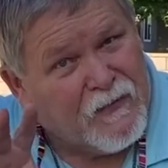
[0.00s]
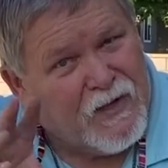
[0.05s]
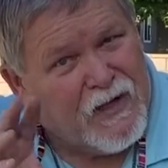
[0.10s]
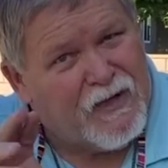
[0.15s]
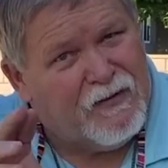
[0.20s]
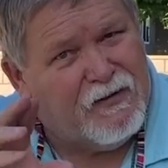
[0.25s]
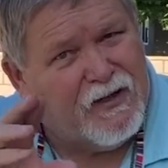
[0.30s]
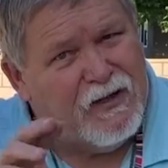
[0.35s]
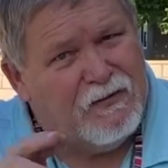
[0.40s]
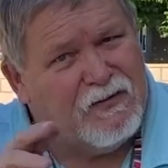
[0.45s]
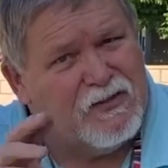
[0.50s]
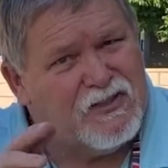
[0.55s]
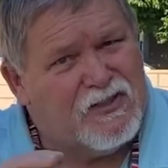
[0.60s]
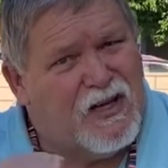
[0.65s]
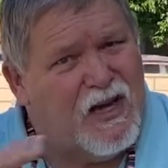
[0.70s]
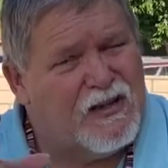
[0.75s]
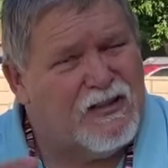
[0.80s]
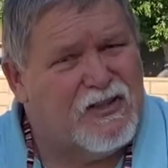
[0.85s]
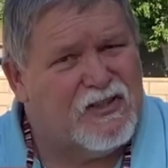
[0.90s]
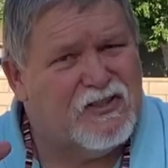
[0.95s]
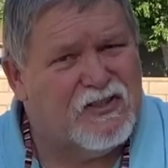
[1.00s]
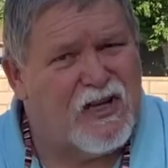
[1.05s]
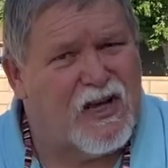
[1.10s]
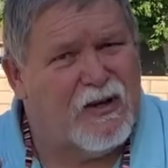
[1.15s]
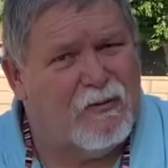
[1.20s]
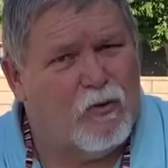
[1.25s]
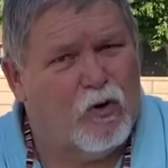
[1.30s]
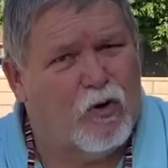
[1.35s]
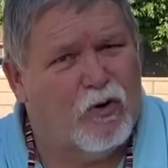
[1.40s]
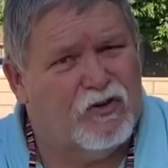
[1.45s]
Even if it's not the
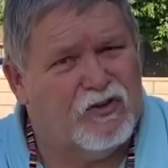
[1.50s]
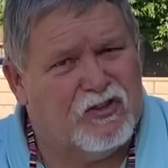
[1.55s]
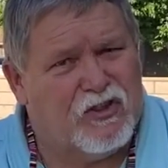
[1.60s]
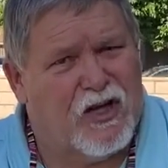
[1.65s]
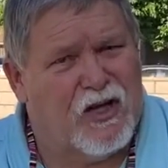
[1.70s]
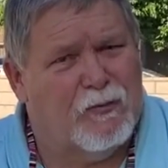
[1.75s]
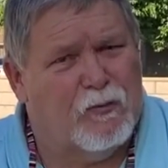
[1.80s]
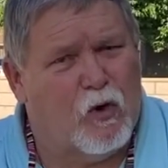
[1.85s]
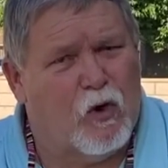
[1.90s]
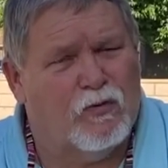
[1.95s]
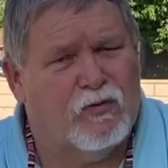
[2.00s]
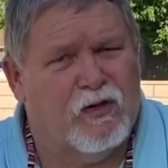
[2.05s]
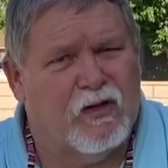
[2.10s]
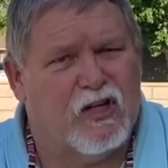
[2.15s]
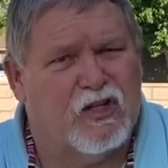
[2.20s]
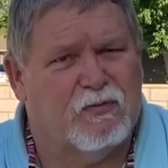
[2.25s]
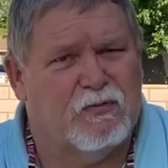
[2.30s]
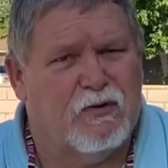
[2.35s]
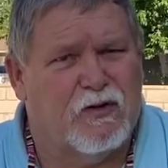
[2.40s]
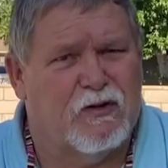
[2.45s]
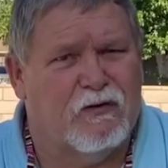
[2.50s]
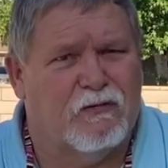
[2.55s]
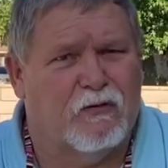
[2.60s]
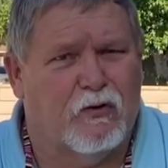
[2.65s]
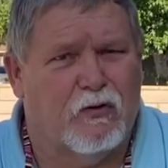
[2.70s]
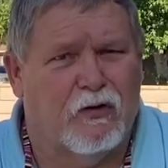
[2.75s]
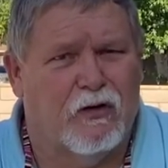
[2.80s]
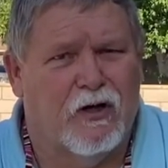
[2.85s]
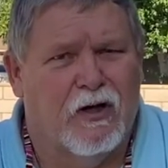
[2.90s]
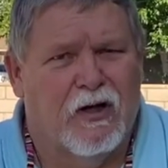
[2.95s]
same old, same old that has been
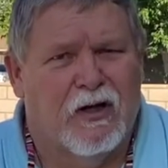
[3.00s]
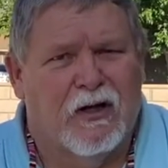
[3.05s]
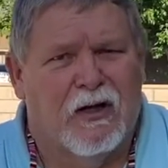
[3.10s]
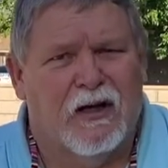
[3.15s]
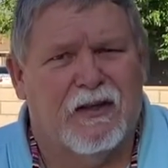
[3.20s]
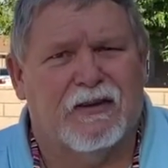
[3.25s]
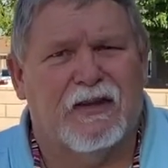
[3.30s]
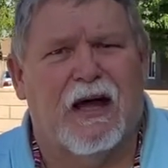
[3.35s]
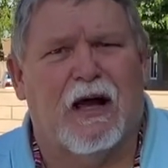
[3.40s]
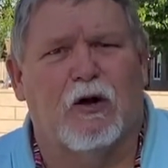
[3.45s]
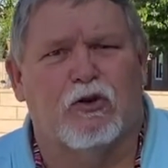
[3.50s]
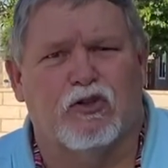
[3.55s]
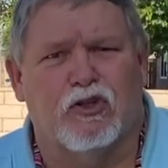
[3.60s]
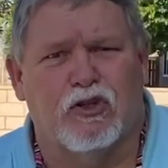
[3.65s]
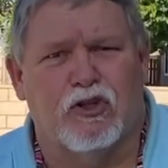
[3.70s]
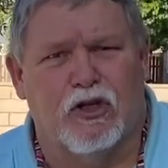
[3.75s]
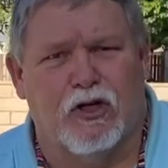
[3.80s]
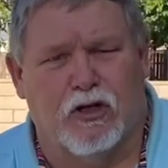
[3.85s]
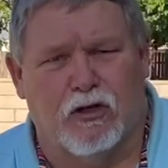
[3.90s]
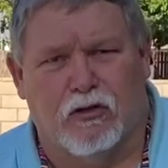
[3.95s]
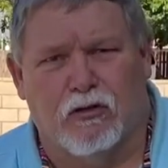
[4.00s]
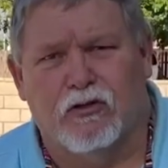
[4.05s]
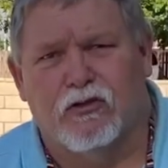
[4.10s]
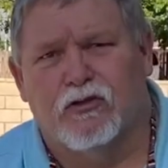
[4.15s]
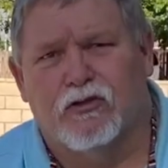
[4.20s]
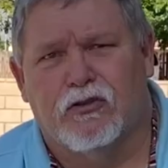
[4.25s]
for a thousand years.